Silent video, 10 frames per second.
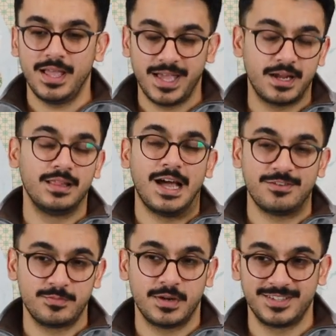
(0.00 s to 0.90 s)
And I
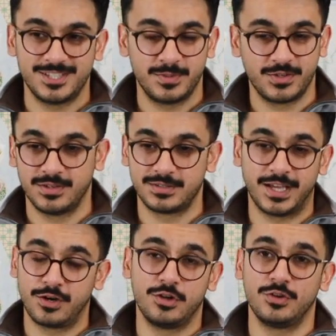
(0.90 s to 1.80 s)
laugh about this because
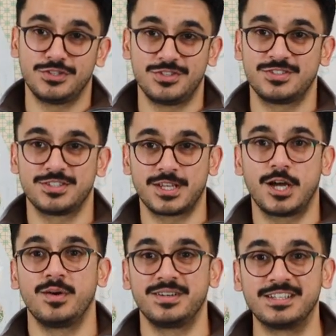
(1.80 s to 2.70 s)
I don't know, this is just
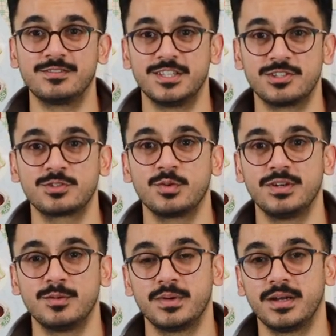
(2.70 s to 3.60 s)
how I deal with the
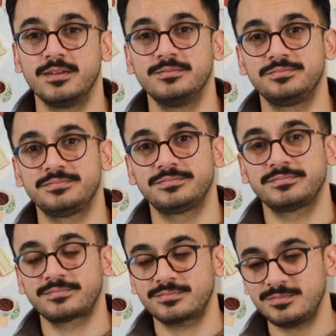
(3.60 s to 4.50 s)
story, but
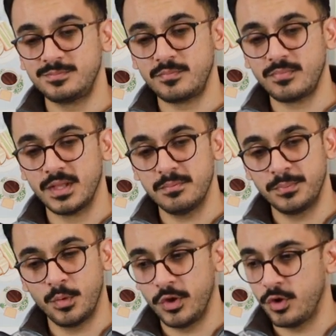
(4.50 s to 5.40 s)

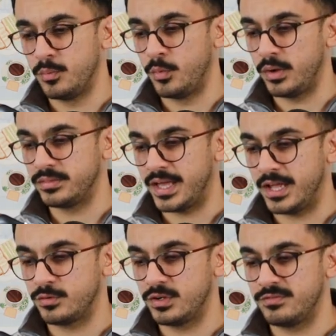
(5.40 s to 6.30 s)
boy, oh boy,
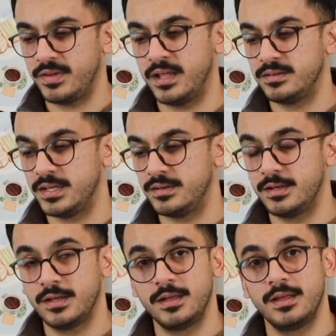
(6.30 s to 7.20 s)
that could have
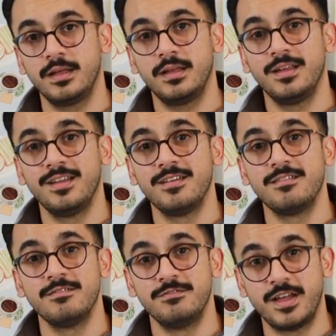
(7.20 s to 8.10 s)
ended
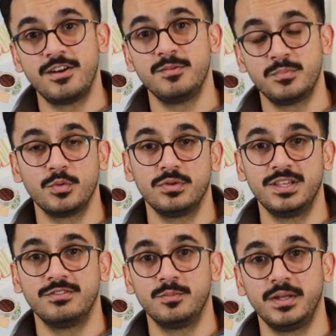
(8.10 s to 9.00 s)
very
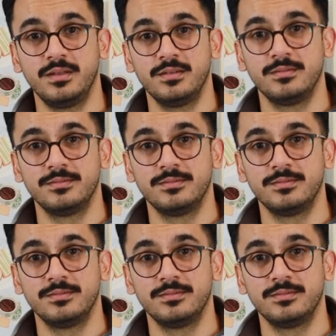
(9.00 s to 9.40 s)
poorly for me.